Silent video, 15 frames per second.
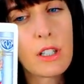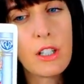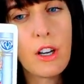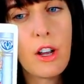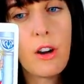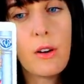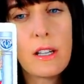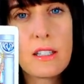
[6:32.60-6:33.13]
you
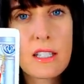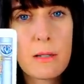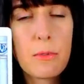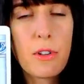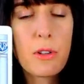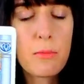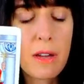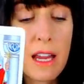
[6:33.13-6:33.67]
know, and some
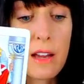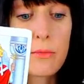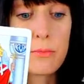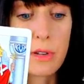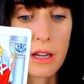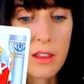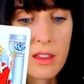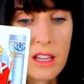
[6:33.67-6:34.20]
of you may have
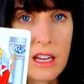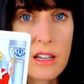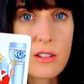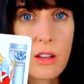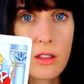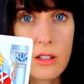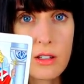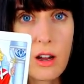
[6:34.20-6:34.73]
big things
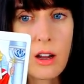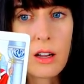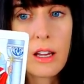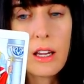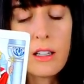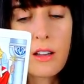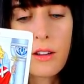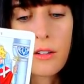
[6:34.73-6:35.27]
on the
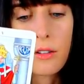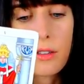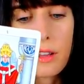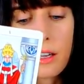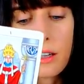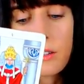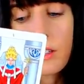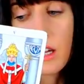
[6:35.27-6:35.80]
docket and other
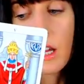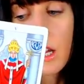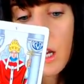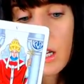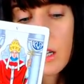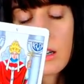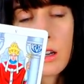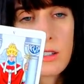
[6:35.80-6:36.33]
things
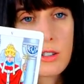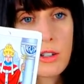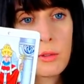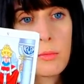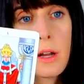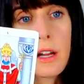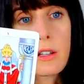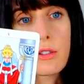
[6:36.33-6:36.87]
not so
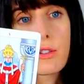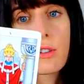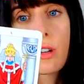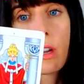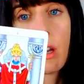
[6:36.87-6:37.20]
much.